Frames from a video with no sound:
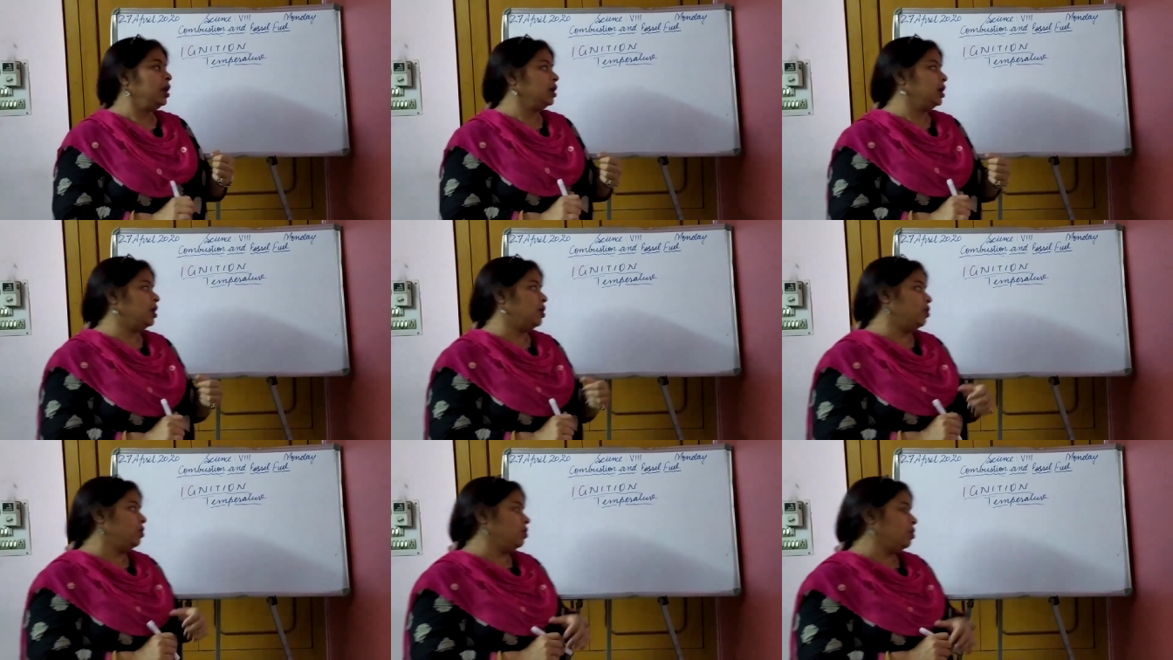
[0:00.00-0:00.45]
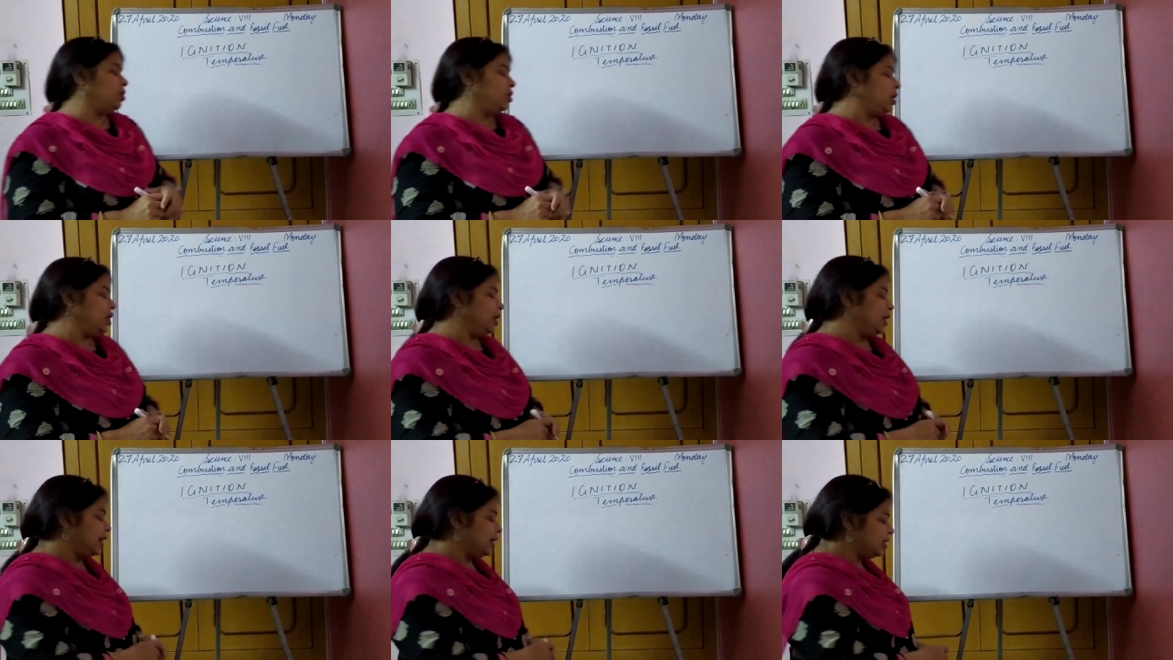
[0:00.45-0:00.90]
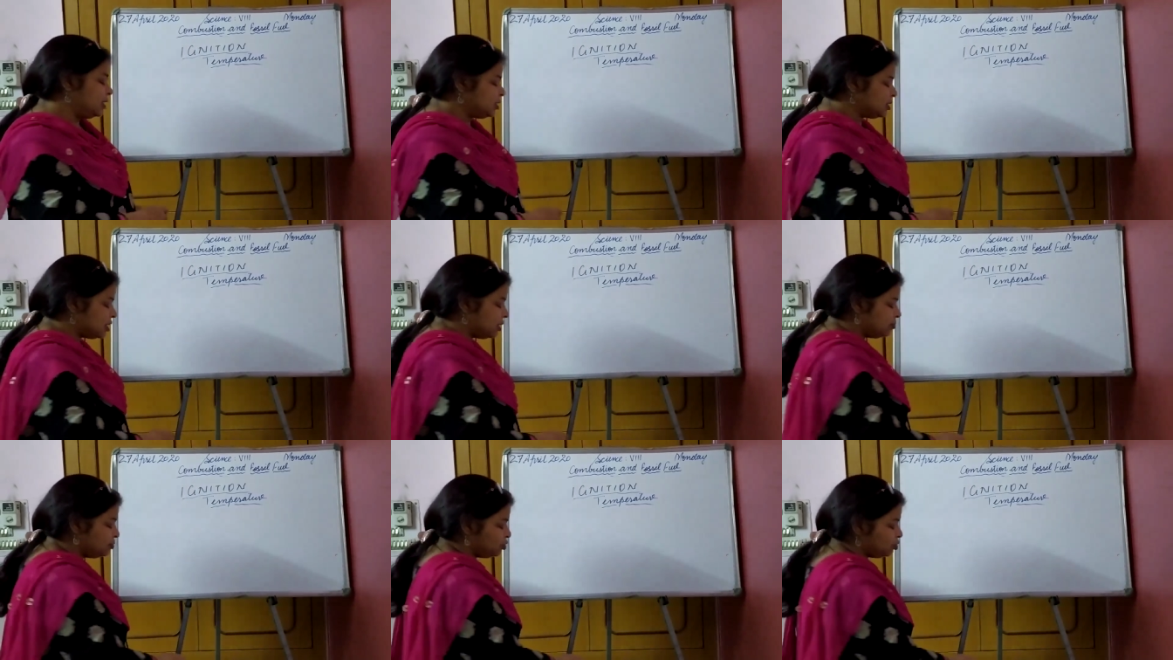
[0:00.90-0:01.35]
Now let
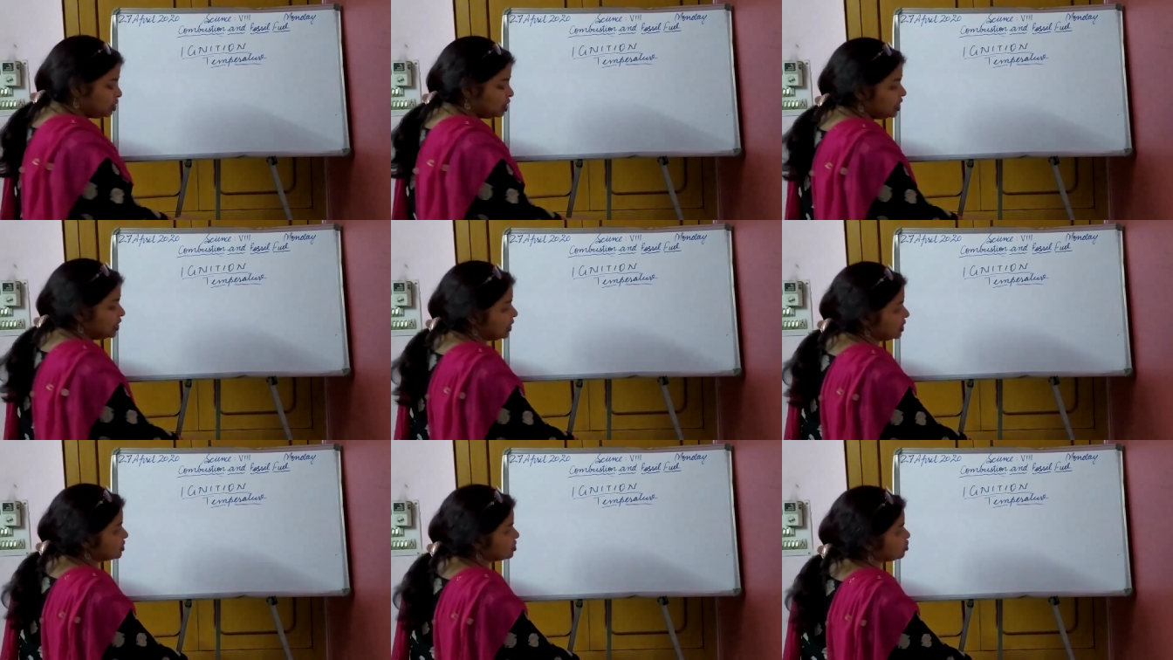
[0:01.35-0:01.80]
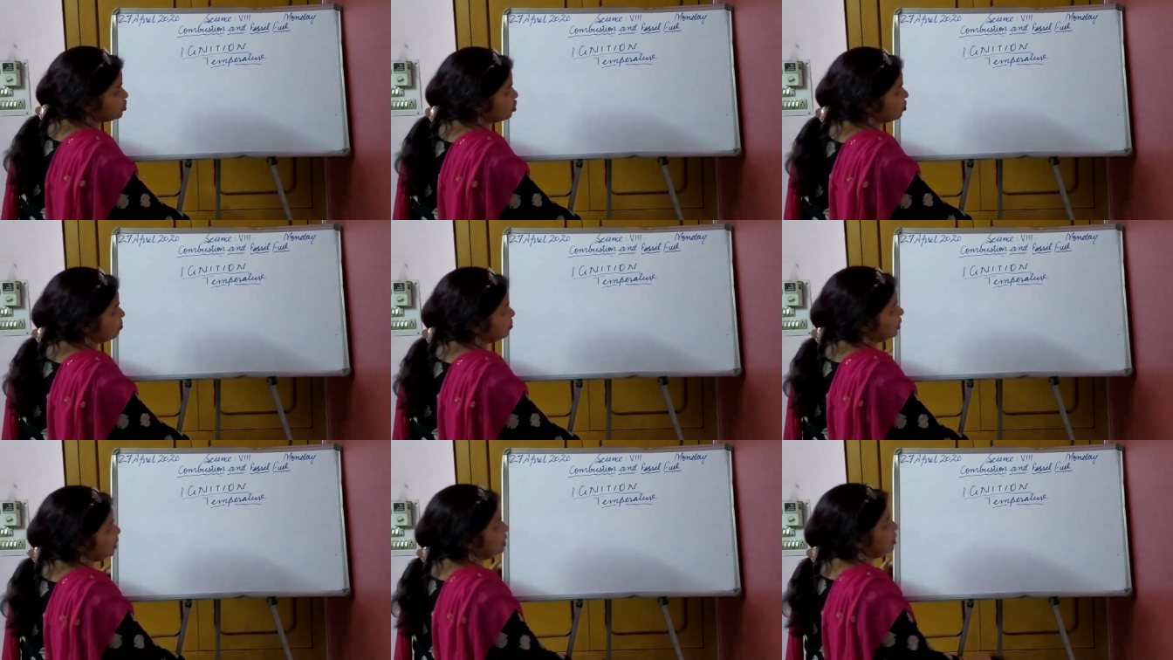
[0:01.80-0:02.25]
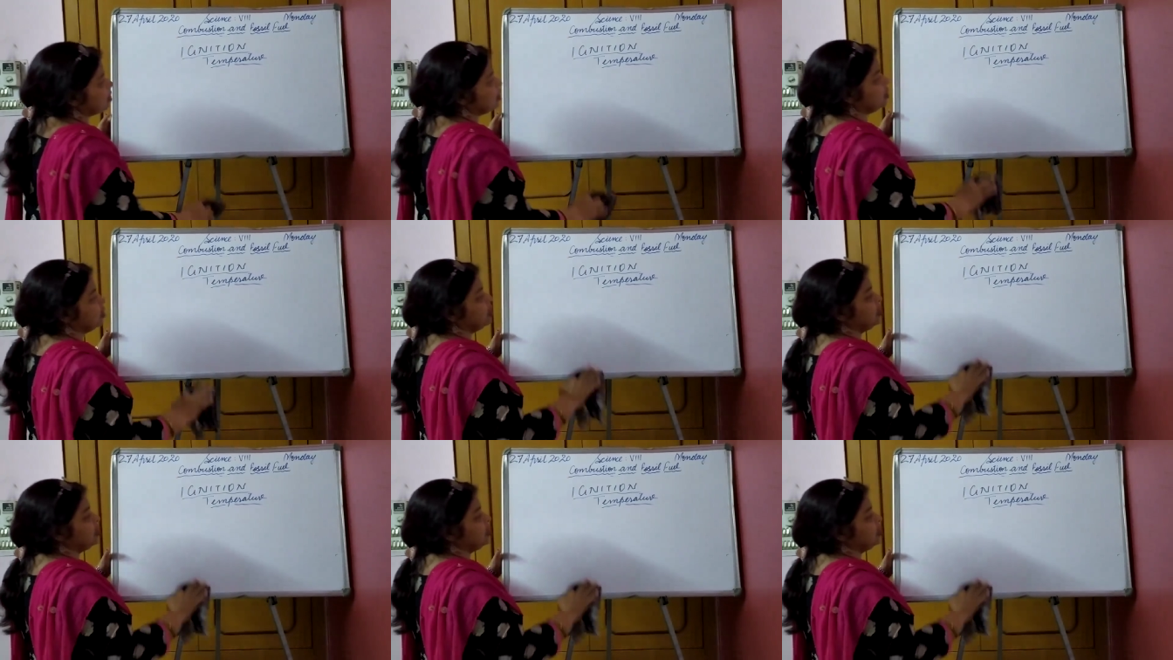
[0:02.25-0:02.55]
us come to the next topic,